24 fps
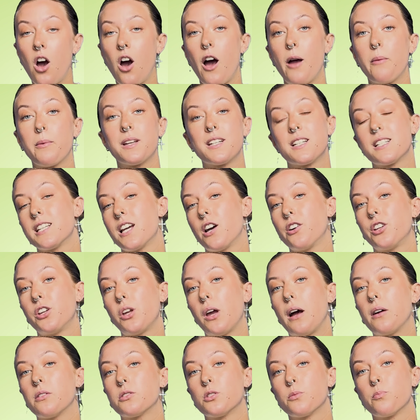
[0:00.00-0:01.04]
I'm going to tell you
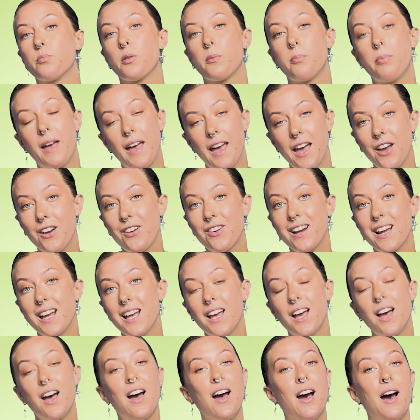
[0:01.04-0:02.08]
how to prepare
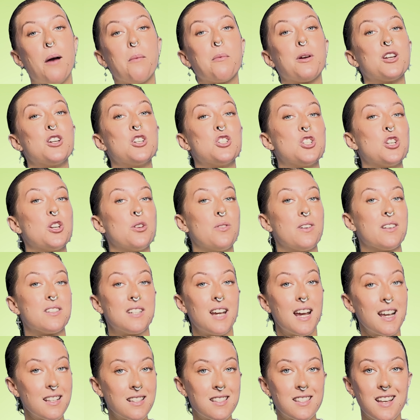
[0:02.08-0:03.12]
it, I'm going to do a
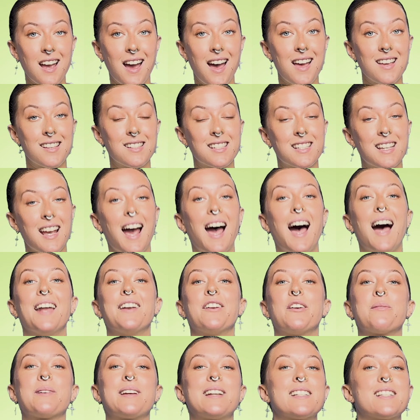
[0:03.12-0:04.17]
taste test, and
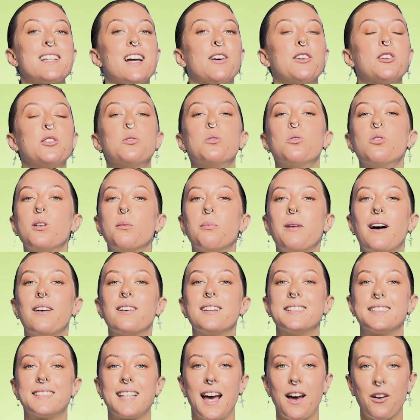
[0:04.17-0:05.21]
I'm going to tell you all about
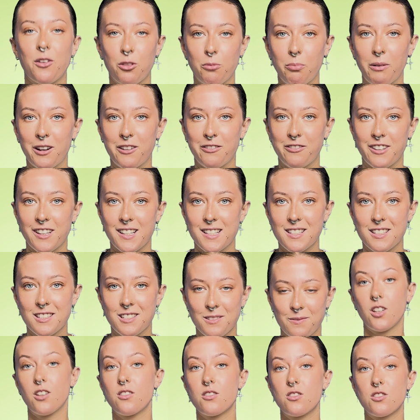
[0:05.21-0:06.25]
its health benefits.
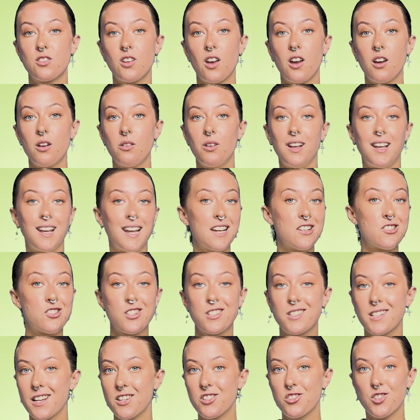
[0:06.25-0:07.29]
So let's
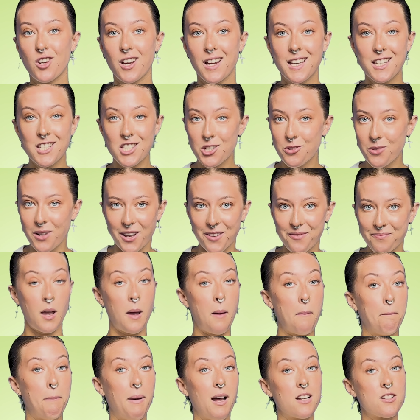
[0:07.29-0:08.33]
just get straight into it.
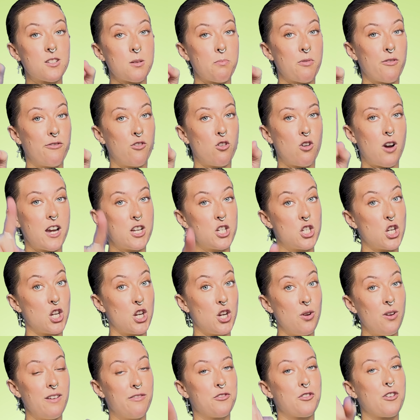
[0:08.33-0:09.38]
But before I
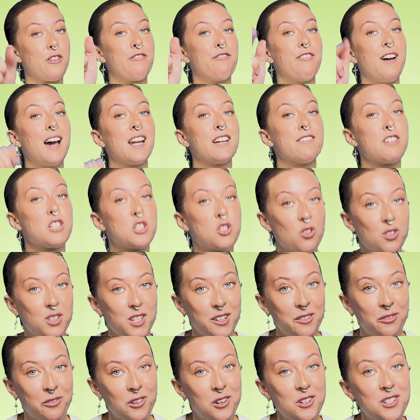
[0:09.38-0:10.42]
do, if you're a fan of
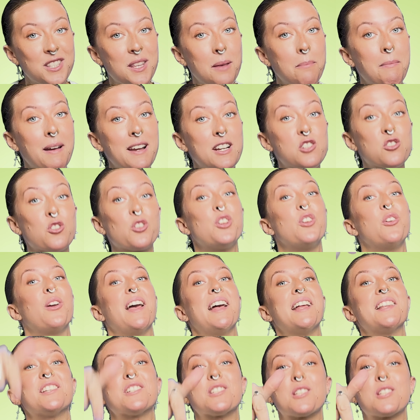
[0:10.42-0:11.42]
exotic fruits, then make sure you hit the